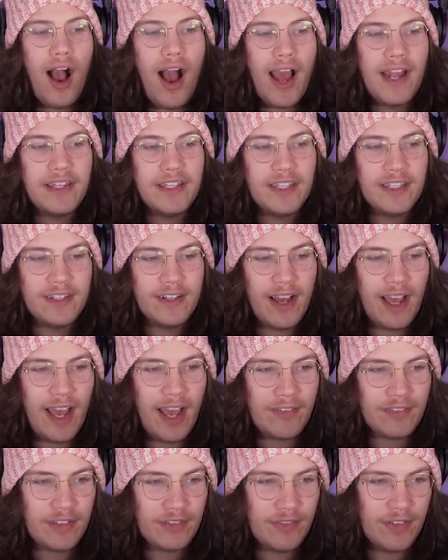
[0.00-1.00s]
I did not
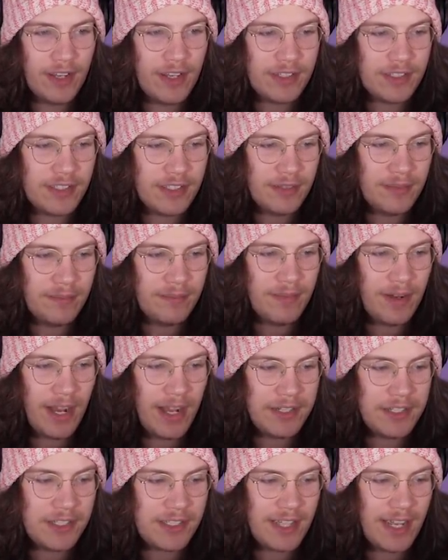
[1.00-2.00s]
have to verse them.
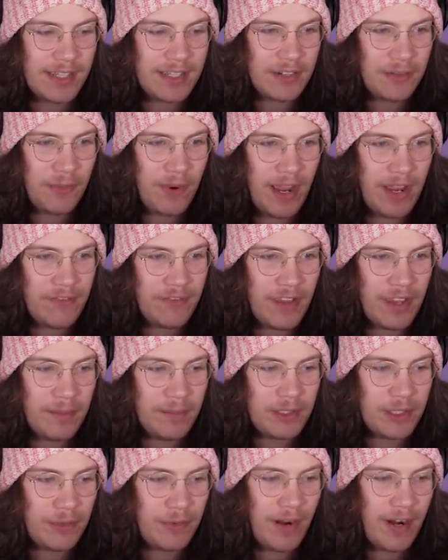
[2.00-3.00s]
I just had to wait for him
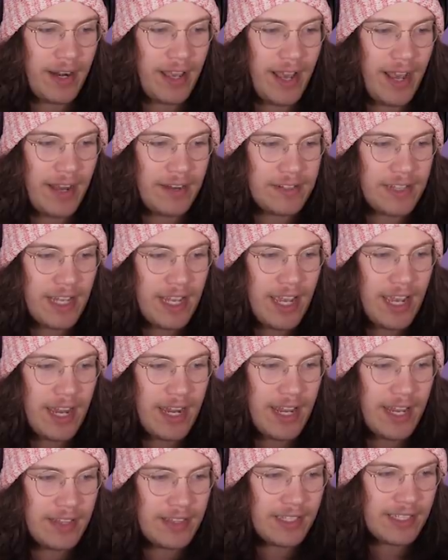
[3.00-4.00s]
to run out
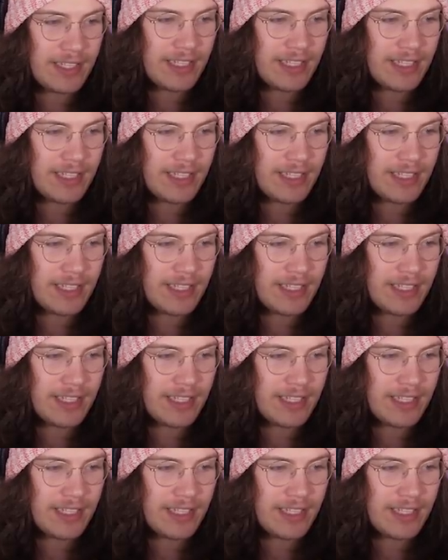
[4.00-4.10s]
and hit the